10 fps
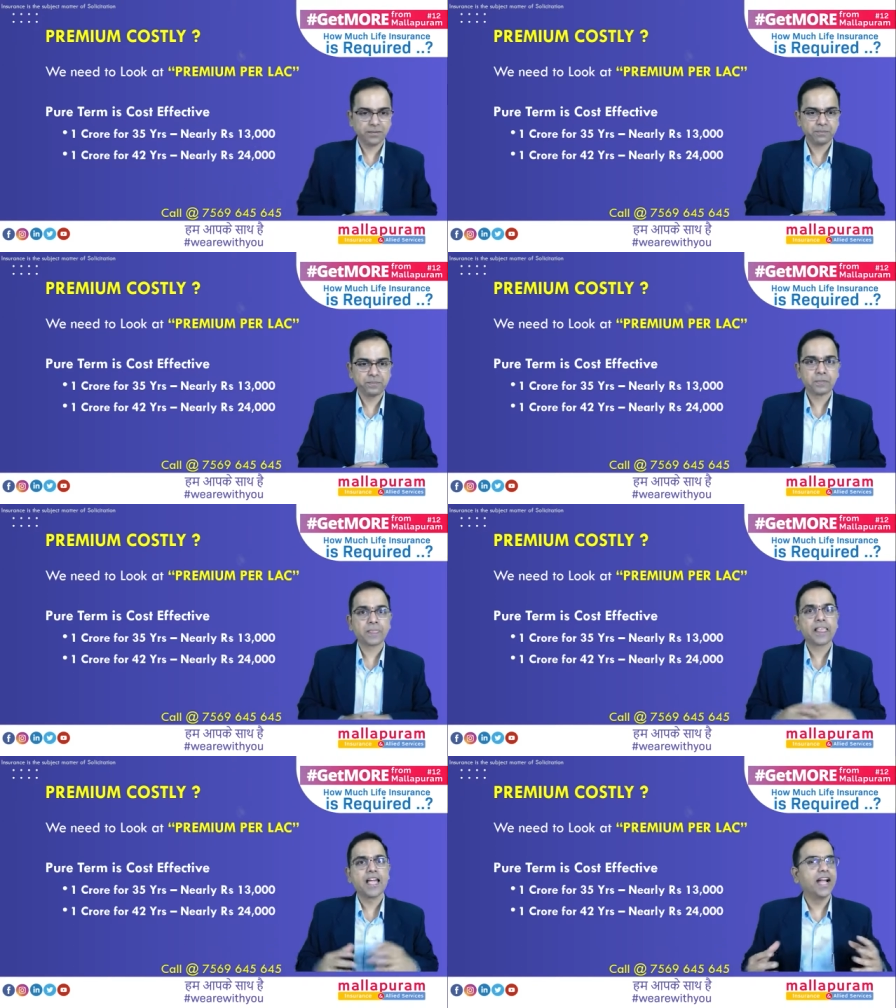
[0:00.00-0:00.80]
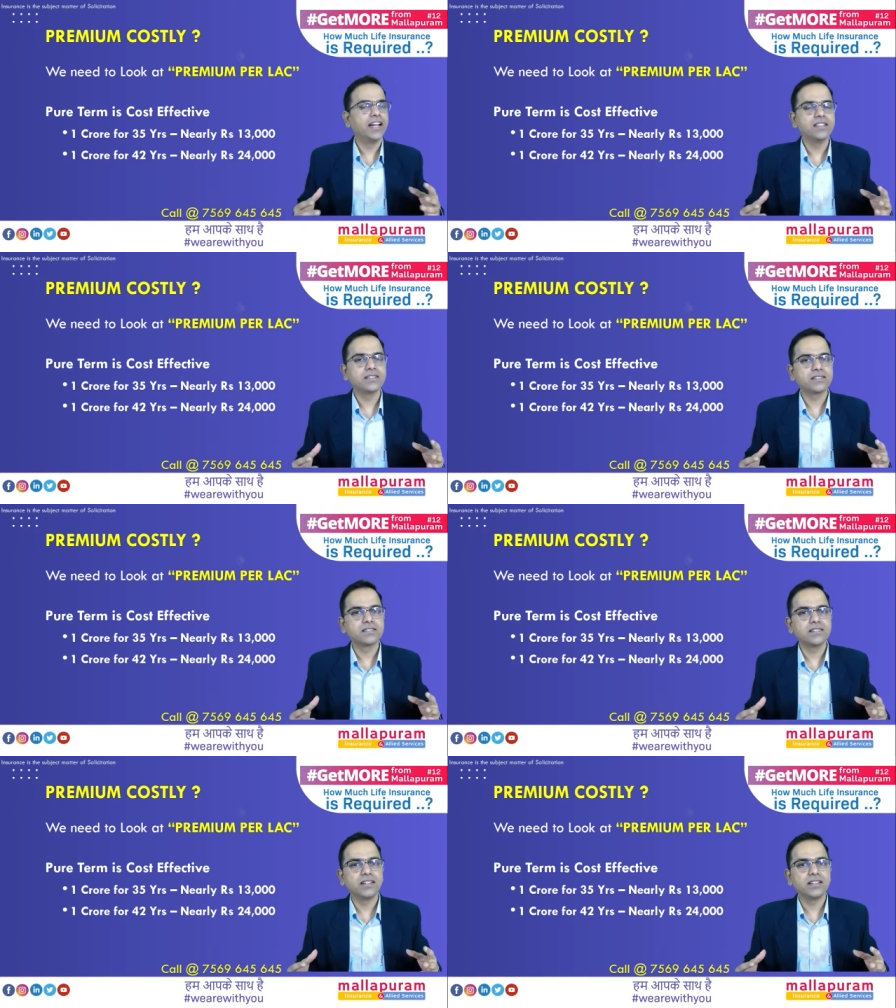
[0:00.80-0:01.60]
It is
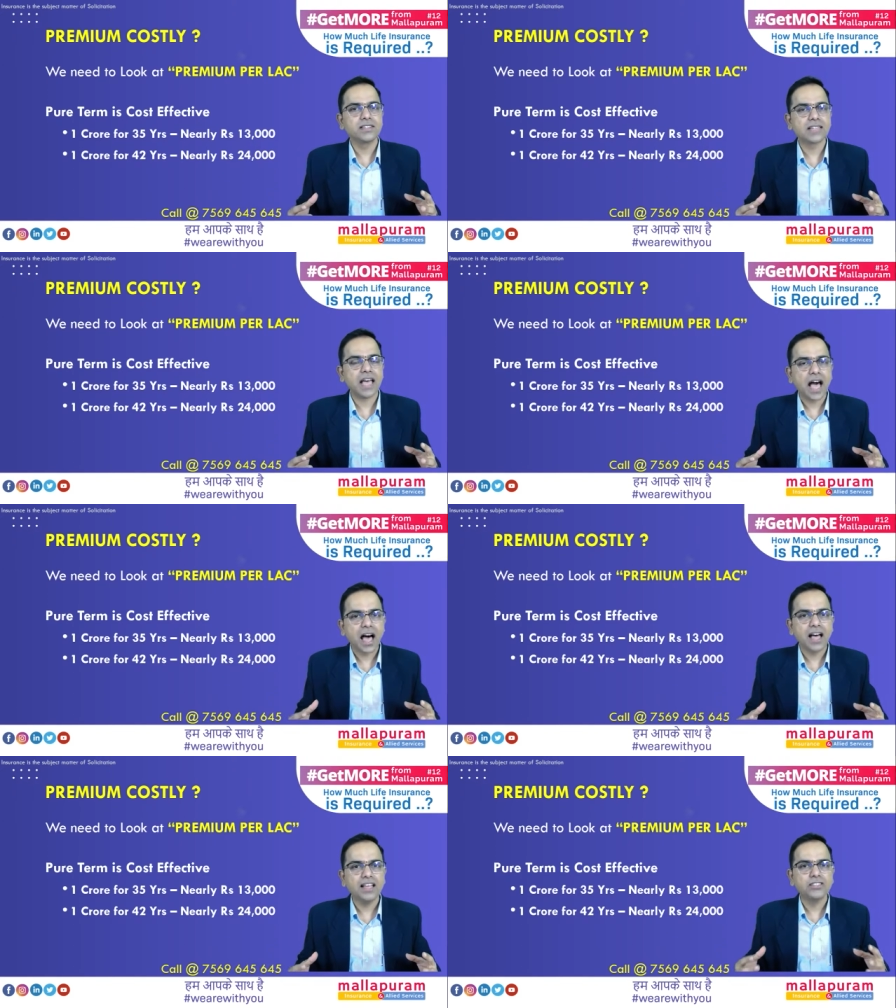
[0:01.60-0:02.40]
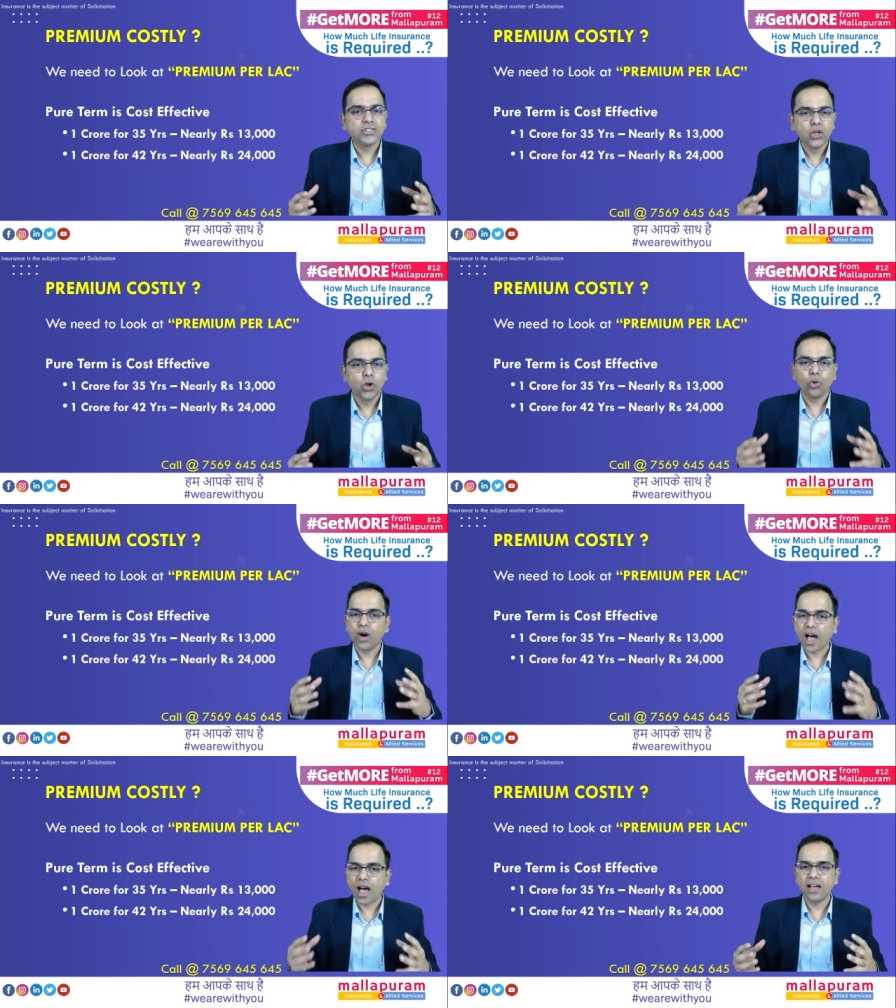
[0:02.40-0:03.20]
as low as
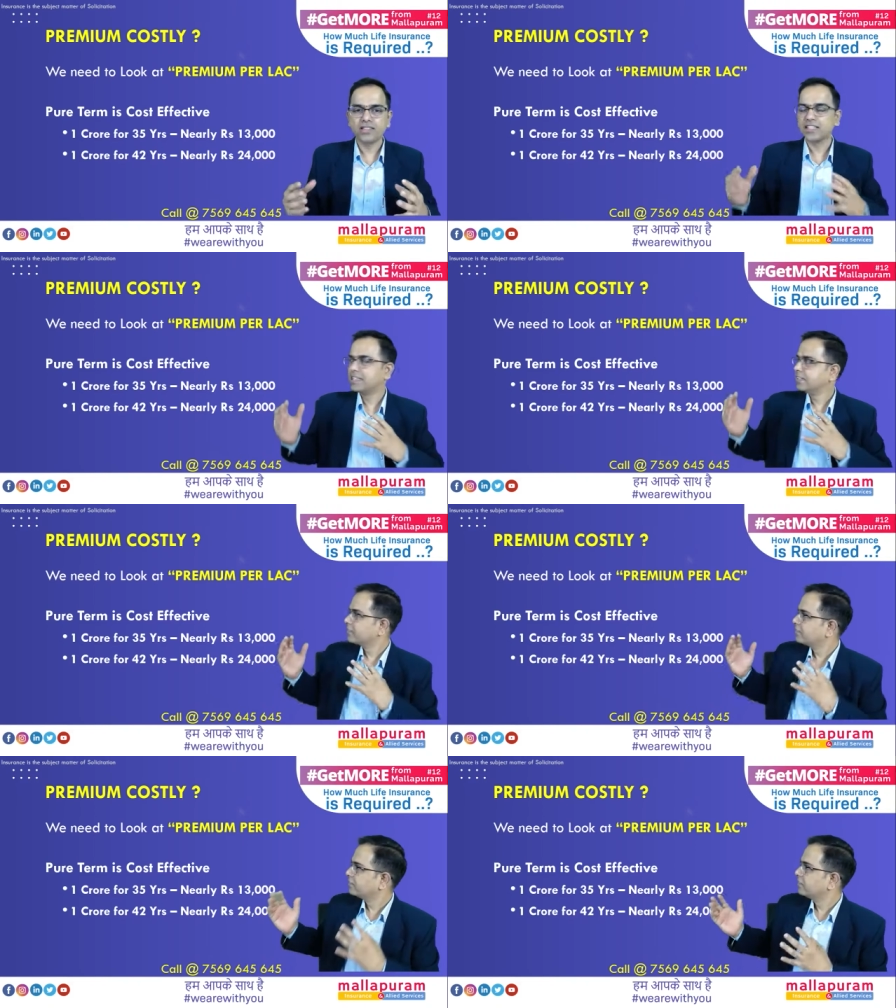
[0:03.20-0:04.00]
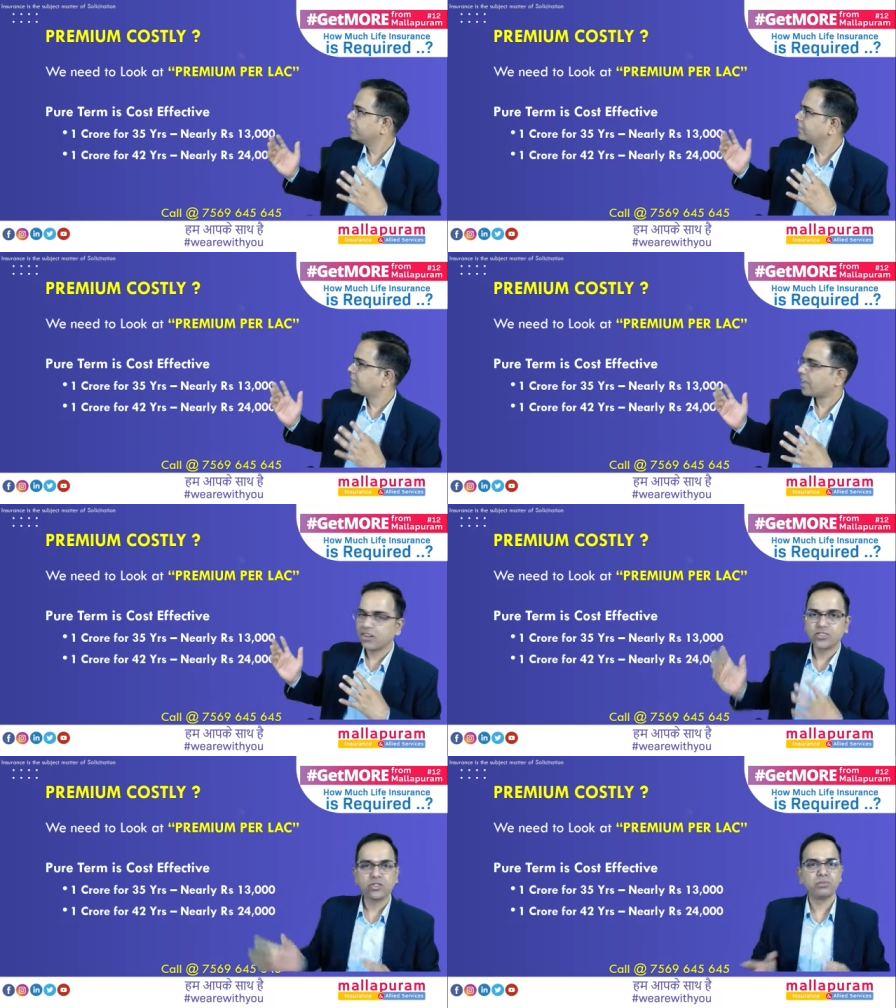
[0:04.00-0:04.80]
13,000 rupees
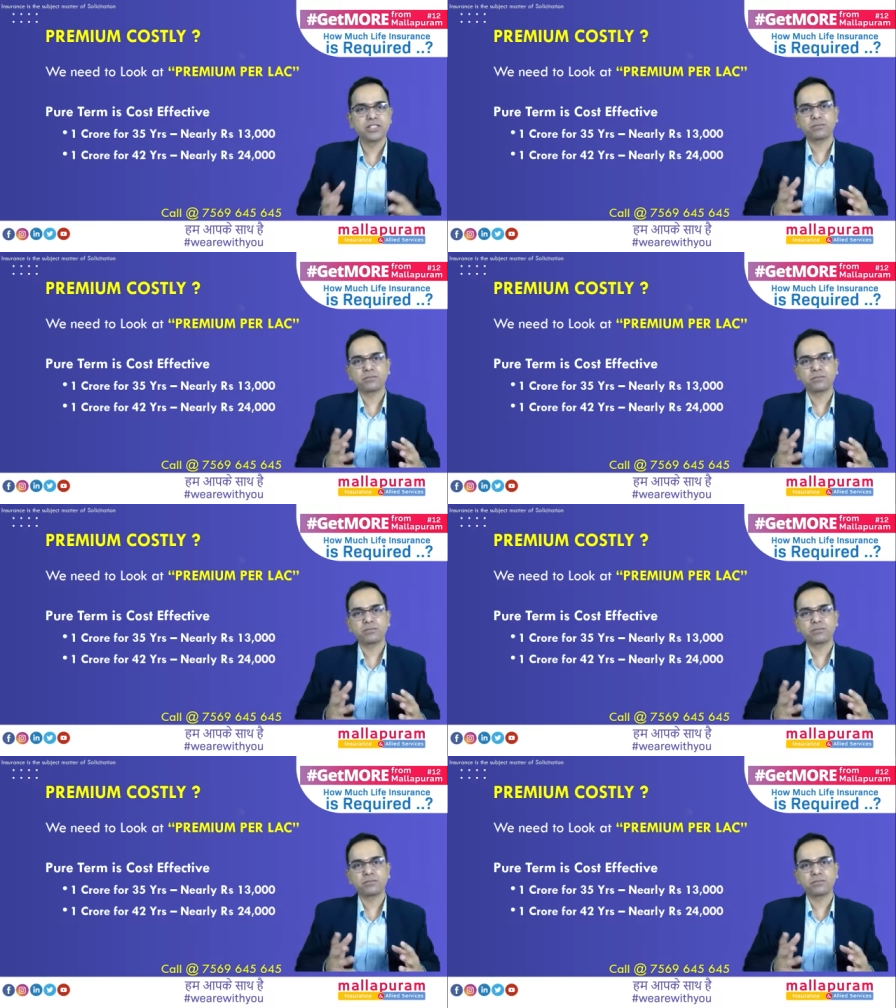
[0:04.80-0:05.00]
per annum.